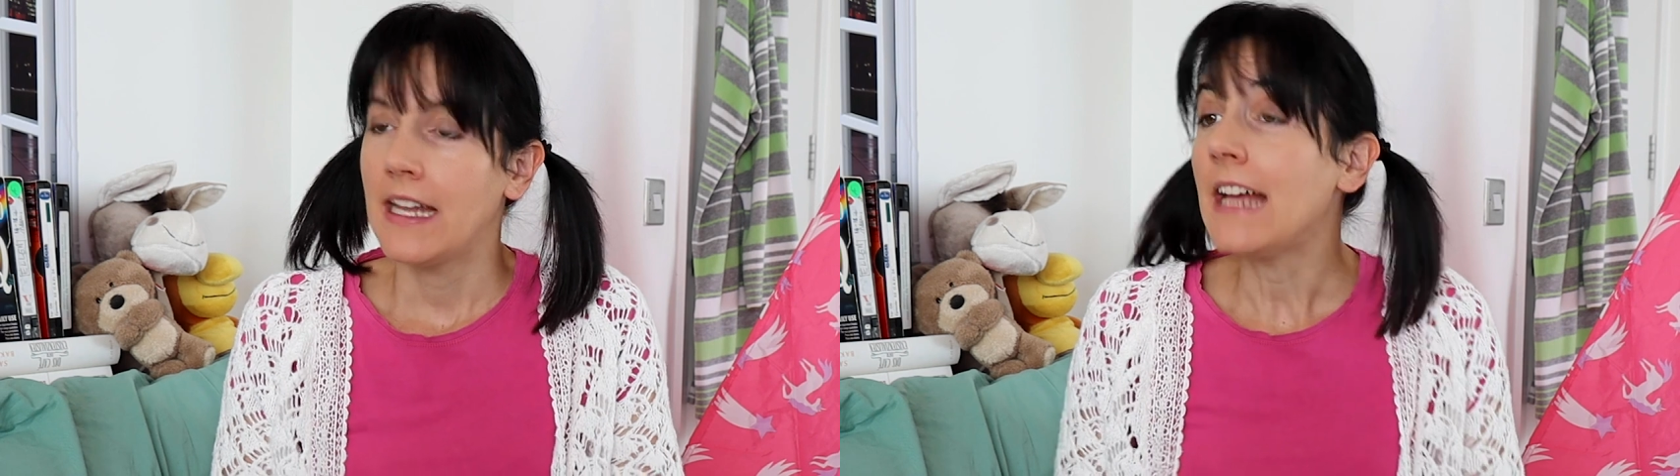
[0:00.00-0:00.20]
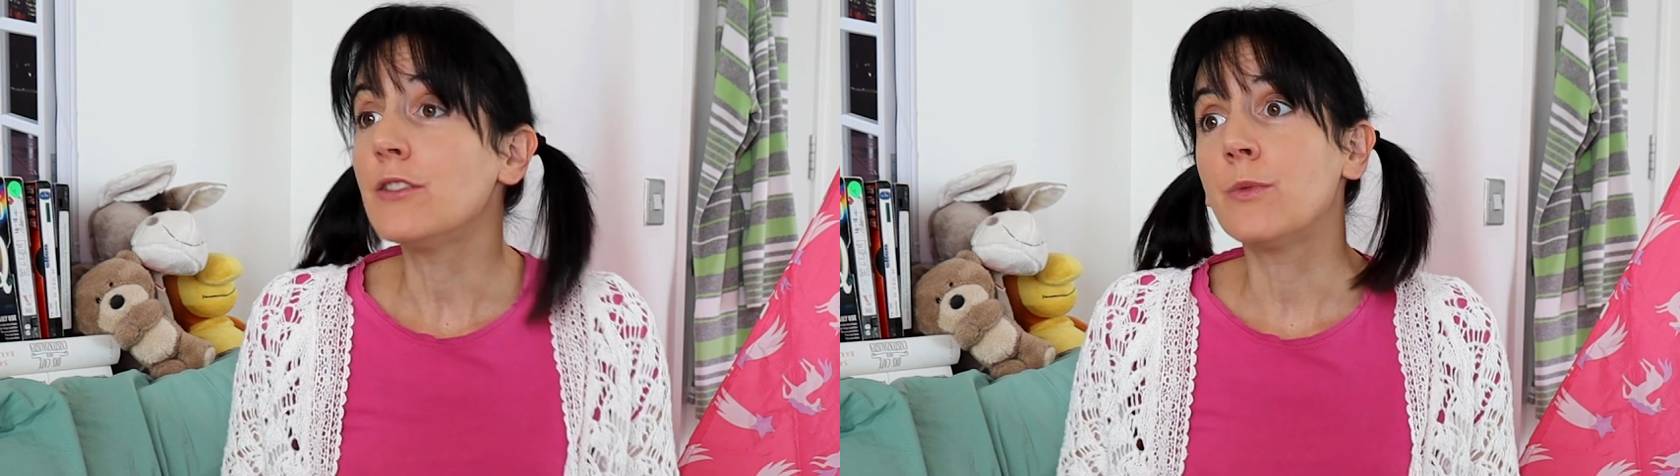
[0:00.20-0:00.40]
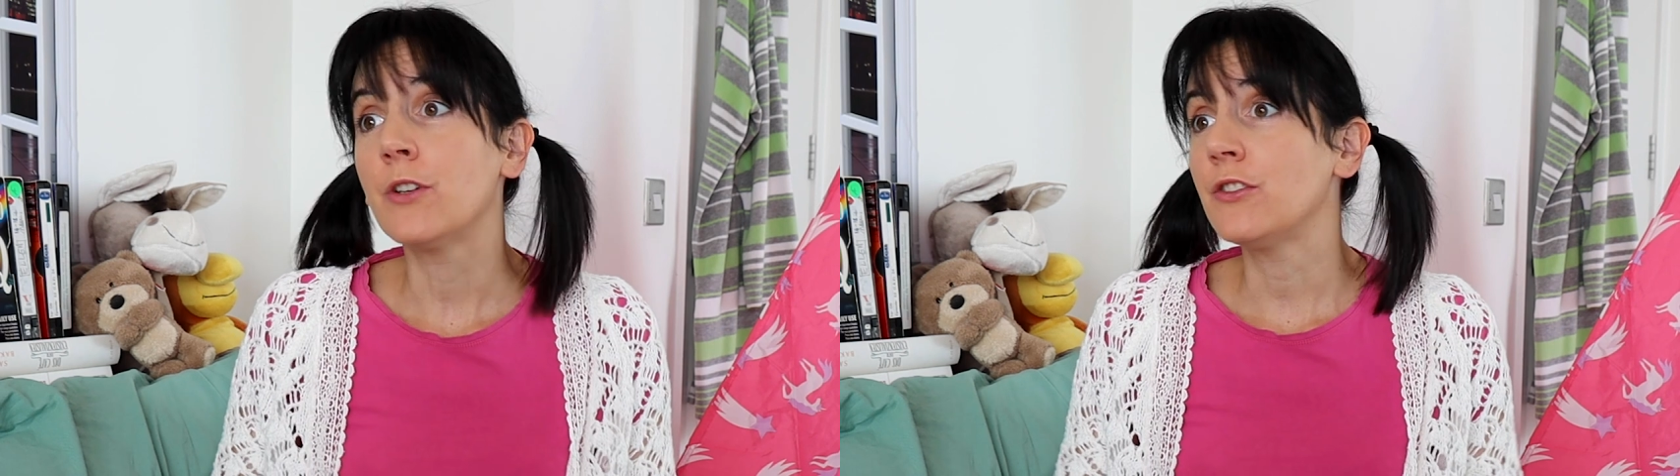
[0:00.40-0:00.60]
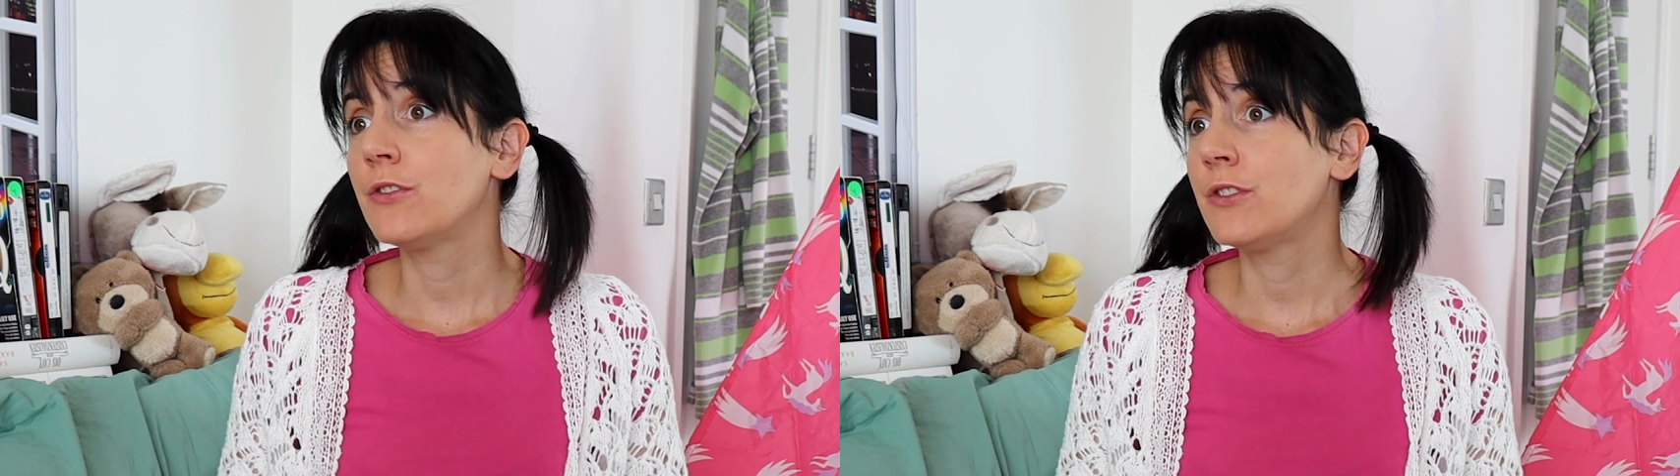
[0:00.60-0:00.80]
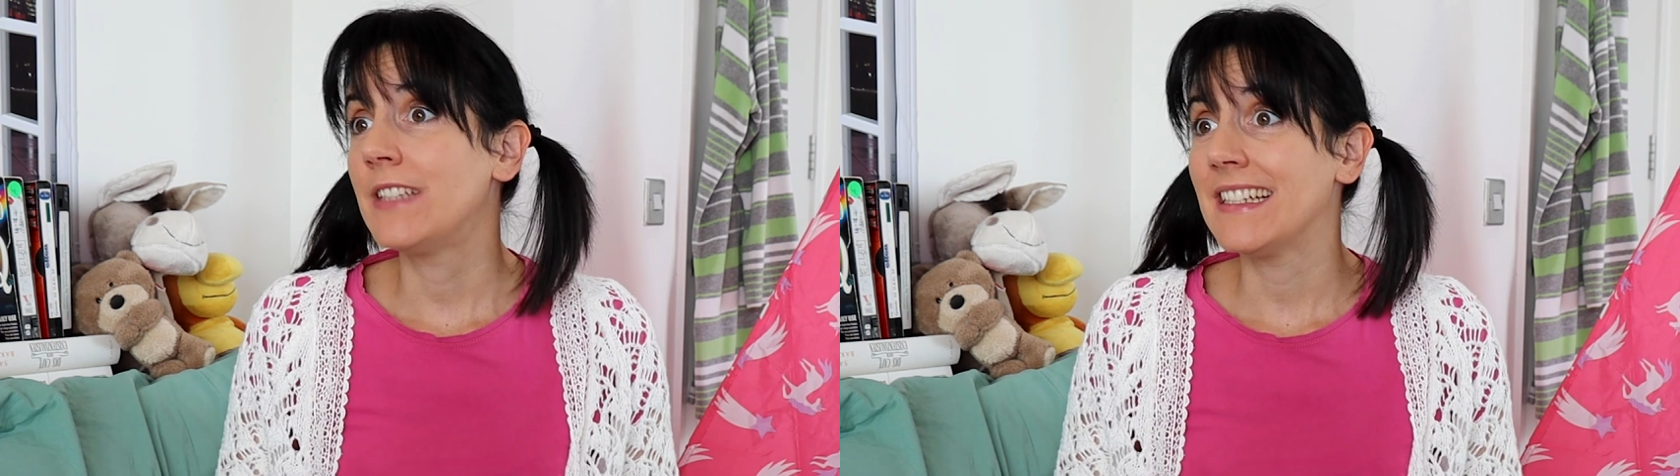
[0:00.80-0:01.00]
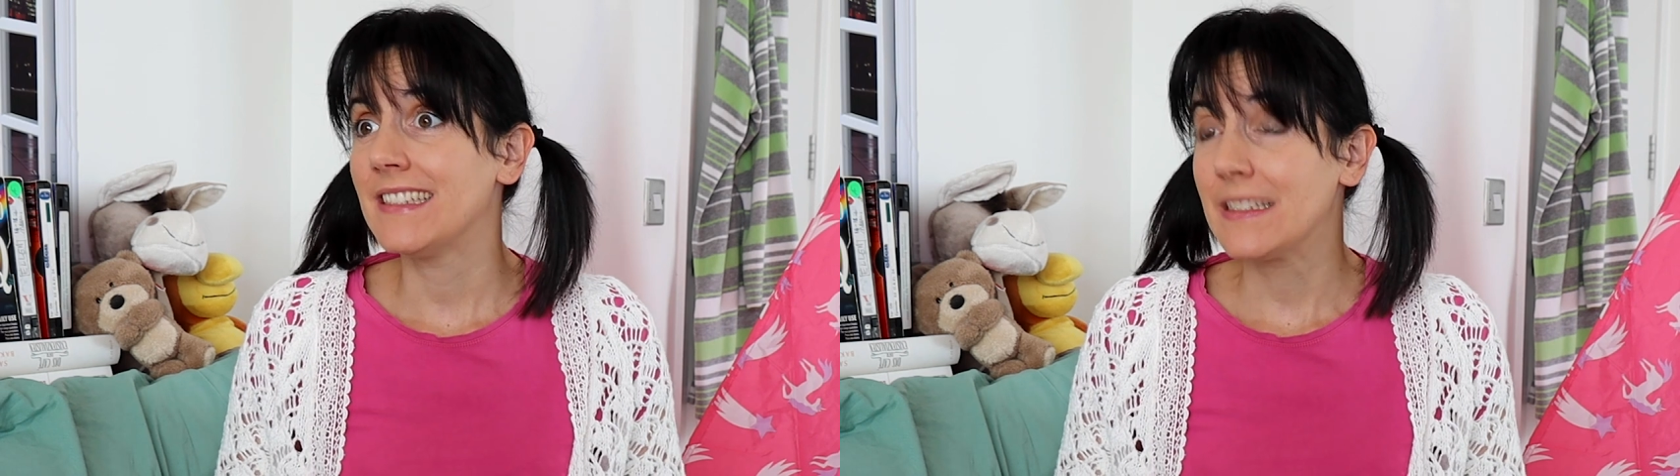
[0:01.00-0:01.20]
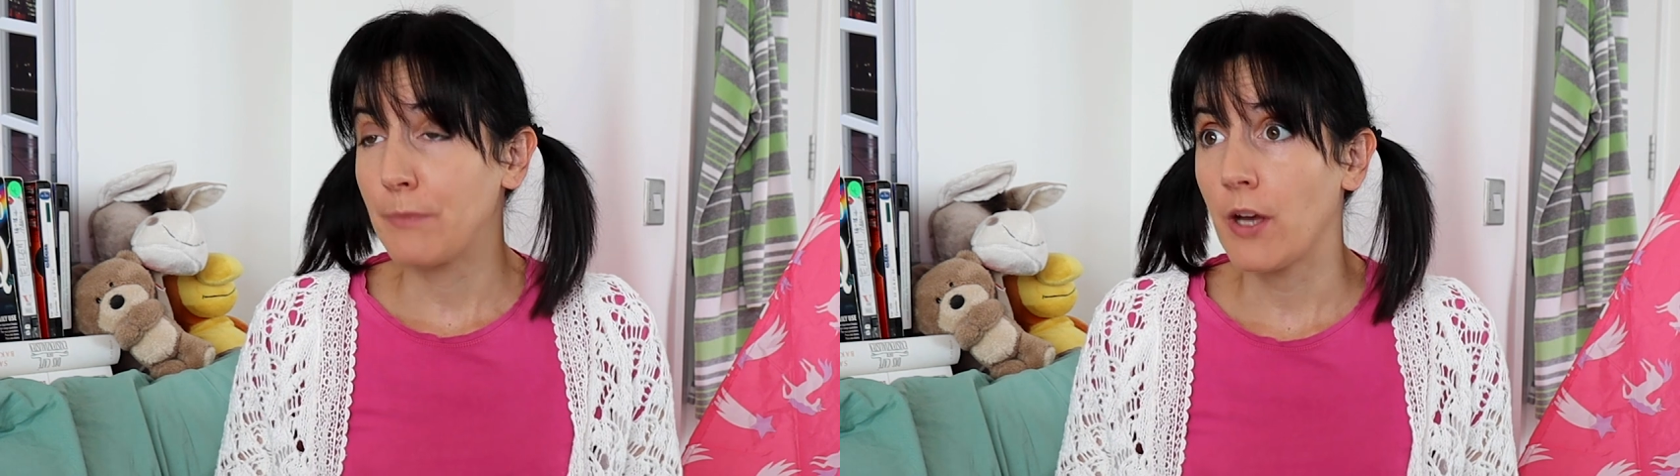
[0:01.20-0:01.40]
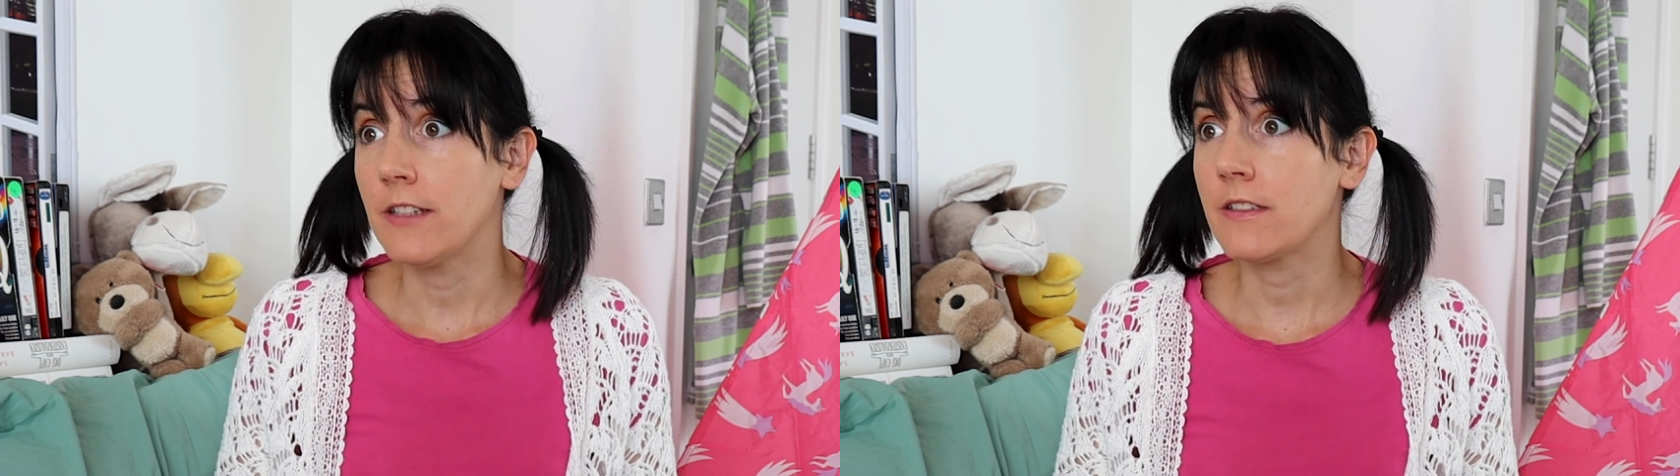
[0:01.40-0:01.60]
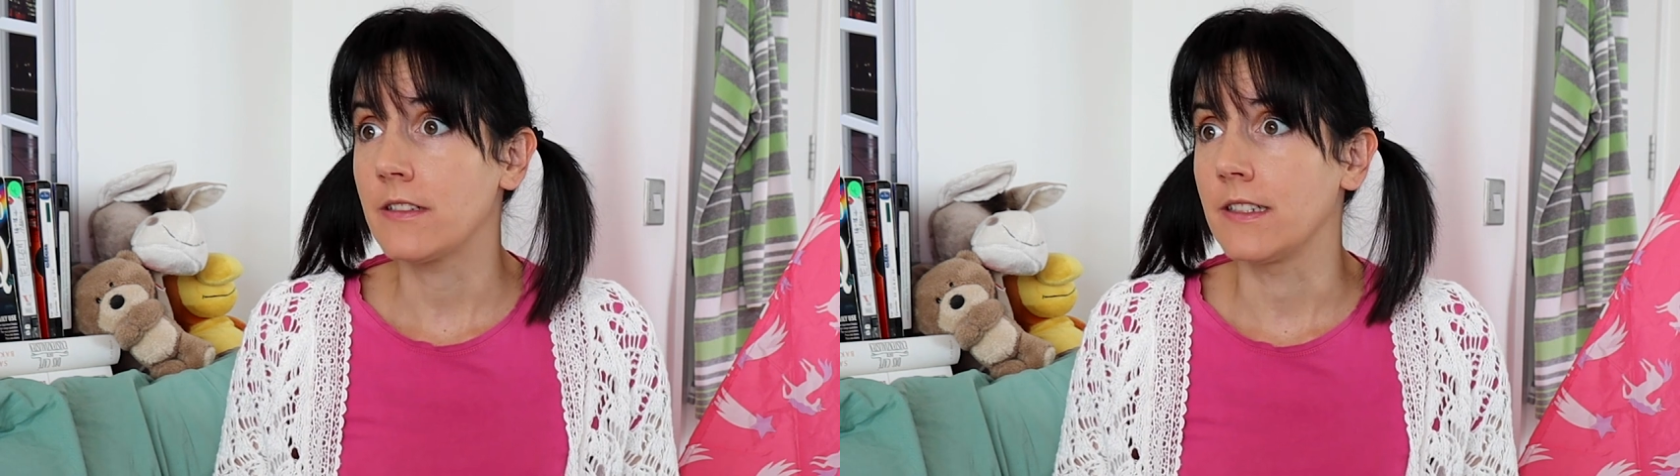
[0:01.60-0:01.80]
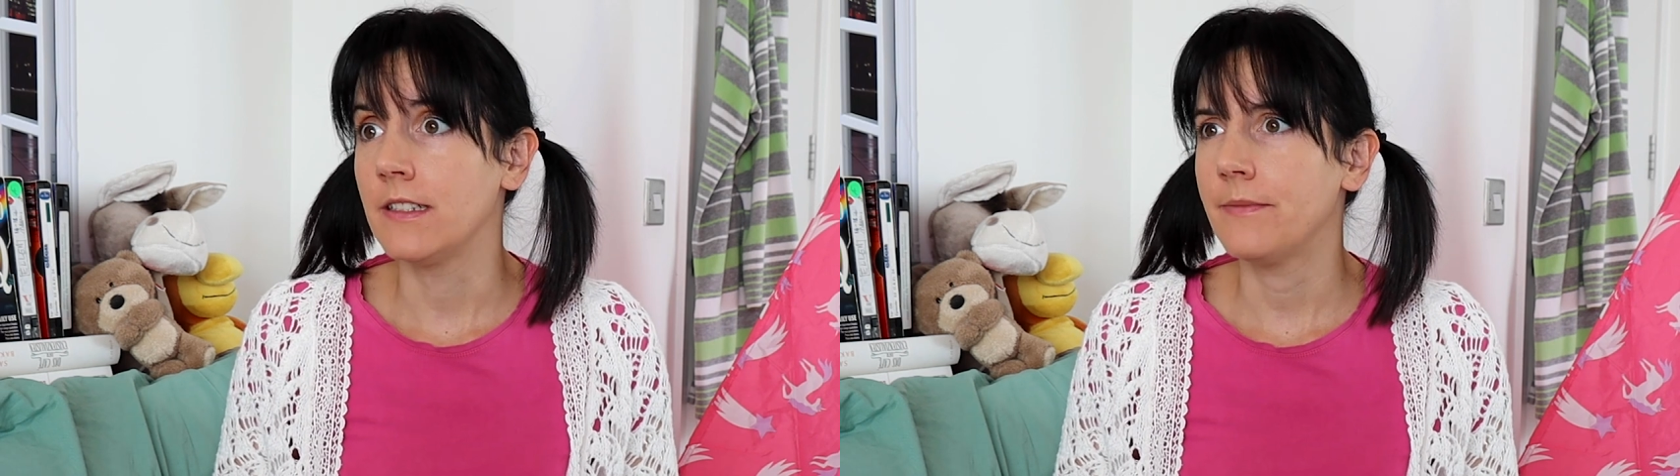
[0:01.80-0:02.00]
and I don't want you to take this
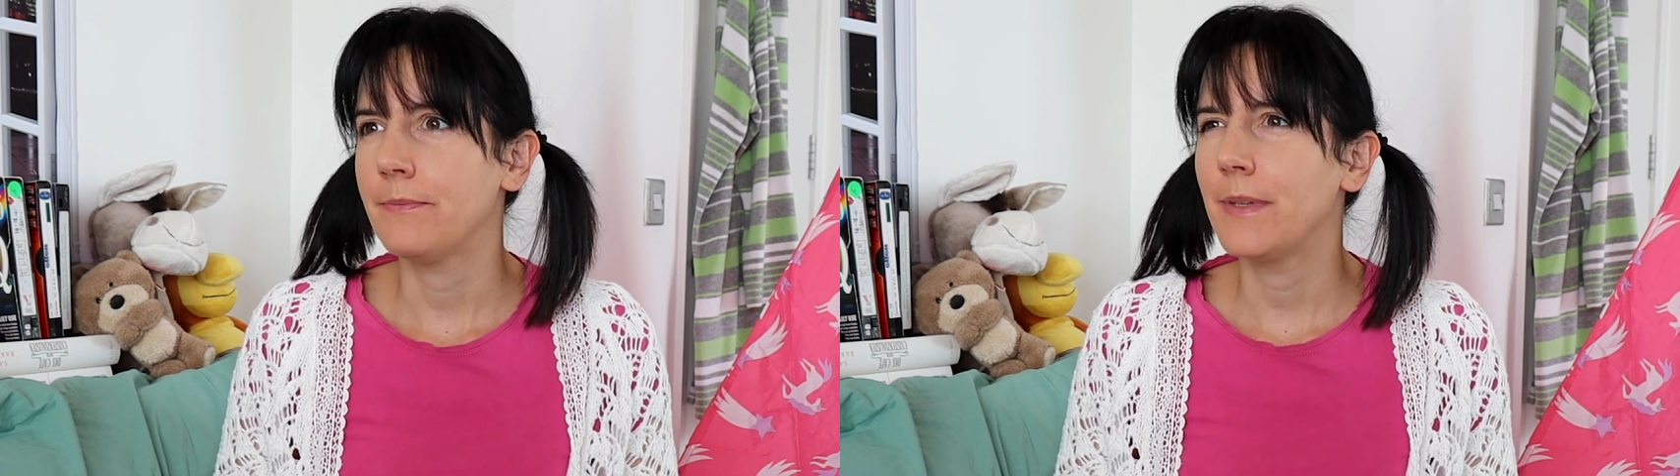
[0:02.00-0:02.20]
personal.